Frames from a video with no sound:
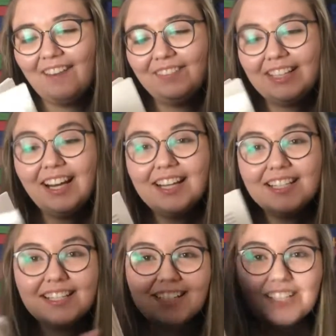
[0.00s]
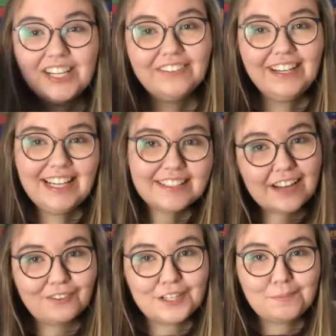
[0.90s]
Because John Green has
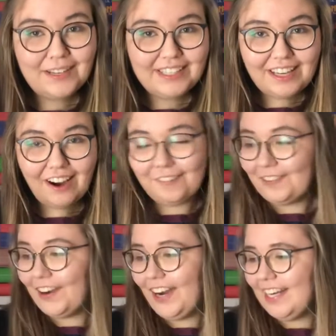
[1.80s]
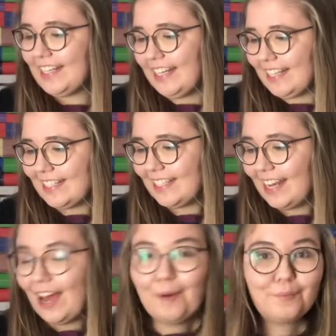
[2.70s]
always been the author in this
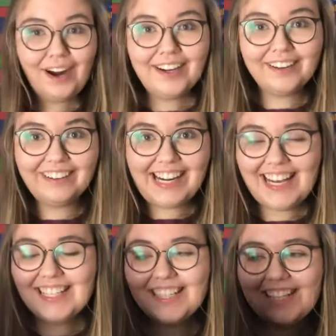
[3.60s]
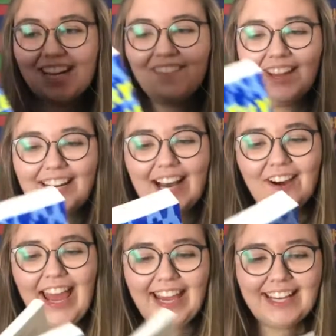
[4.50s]
brother relationship, and now
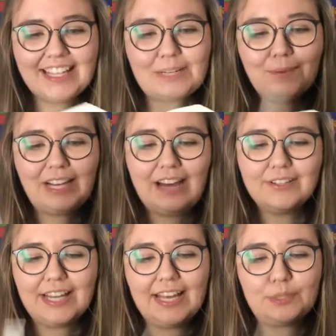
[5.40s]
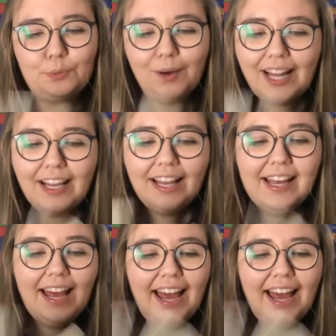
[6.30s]
Hank has a book out as well,